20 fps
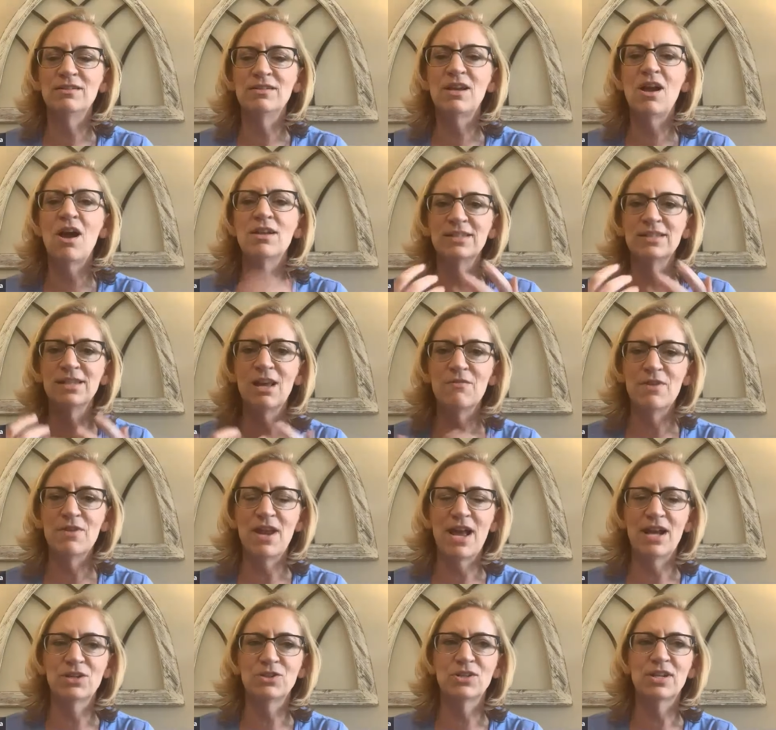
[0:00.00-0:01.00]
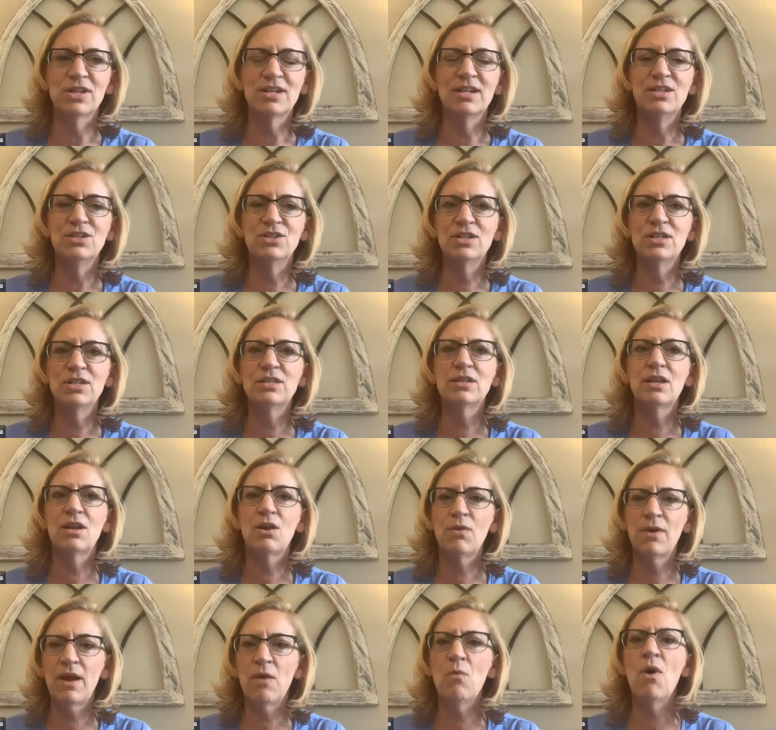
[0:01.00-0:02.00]
God's love in action, and she said,
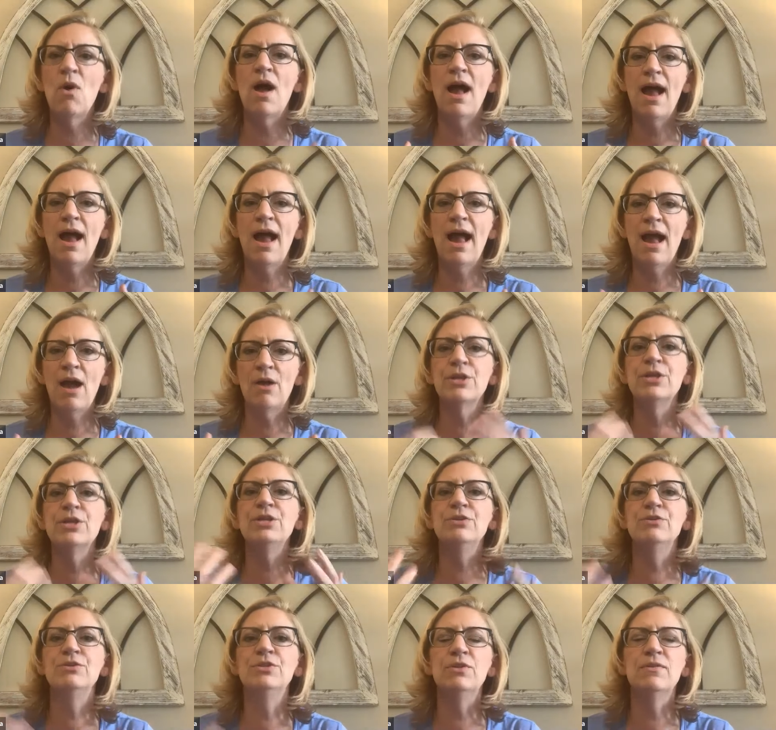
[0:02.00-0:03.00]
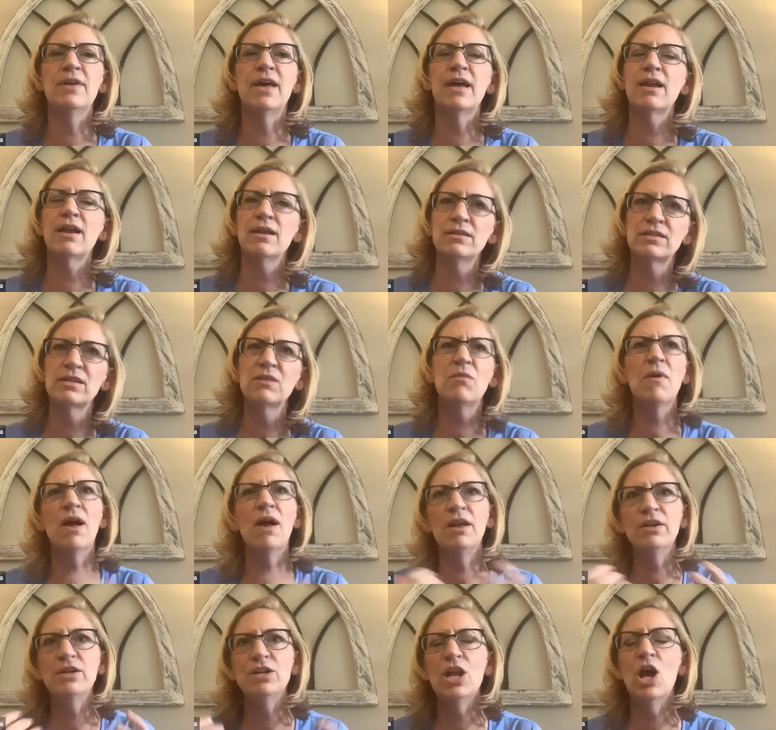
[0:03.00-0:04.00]
"Okay, well, how do you do that?" I said,
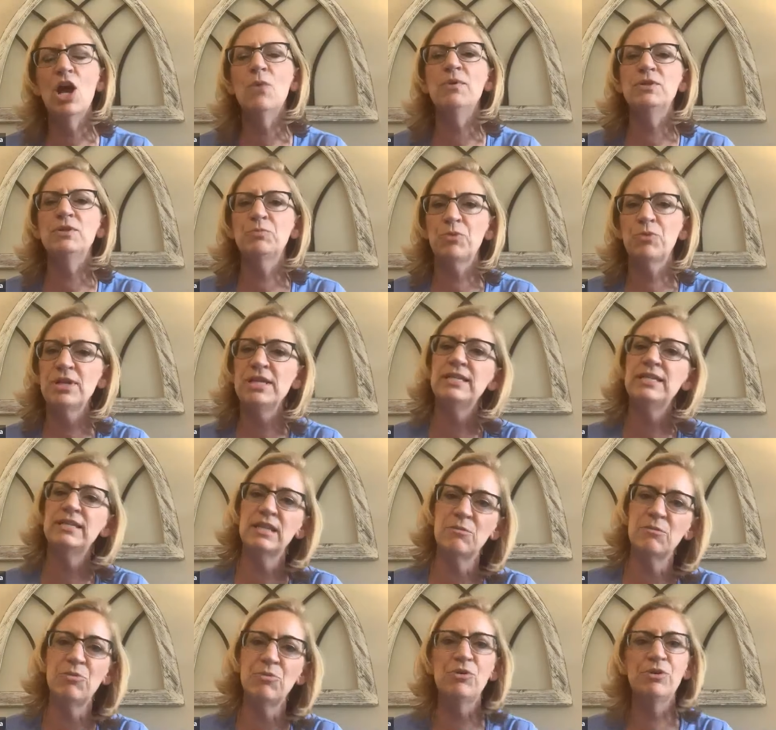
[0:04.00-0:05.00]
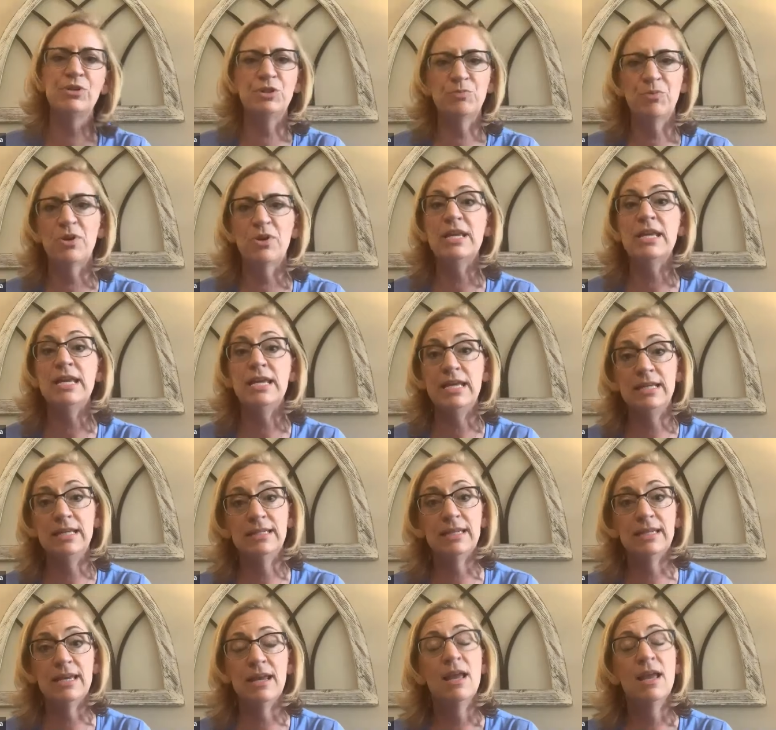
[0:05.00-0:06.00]
"Well, you know, it's pretty simple. It's pretty
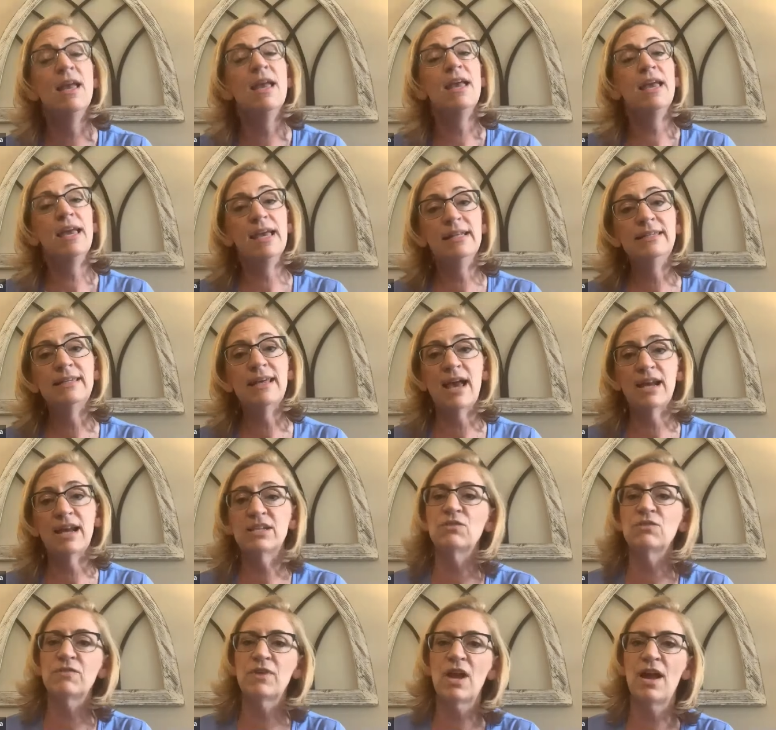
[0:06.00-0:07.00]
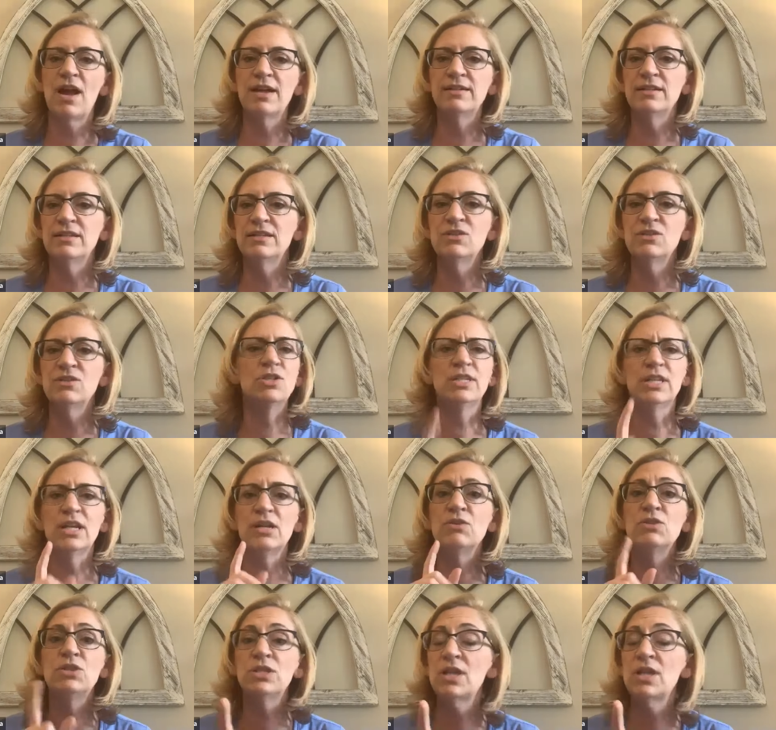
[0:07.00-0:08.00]
easy. It's acts of kindness." And she
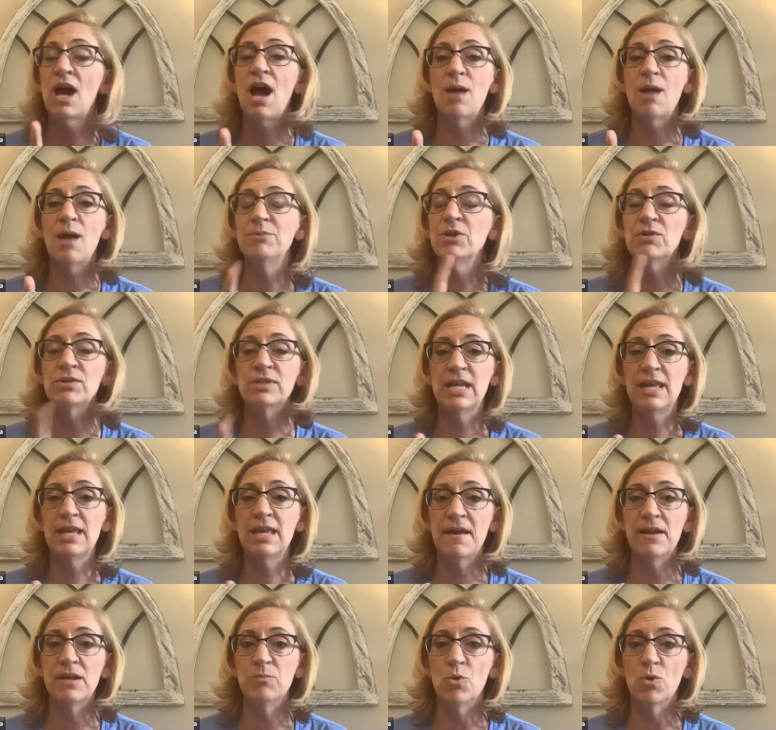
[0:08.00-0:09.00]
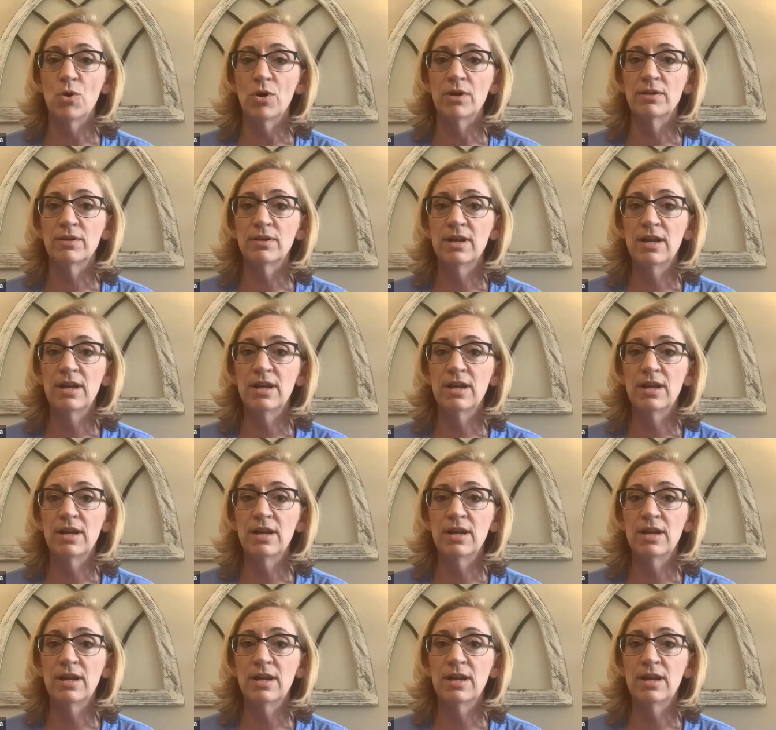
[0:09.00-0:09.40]
said, "Stop! Don't say that anymore.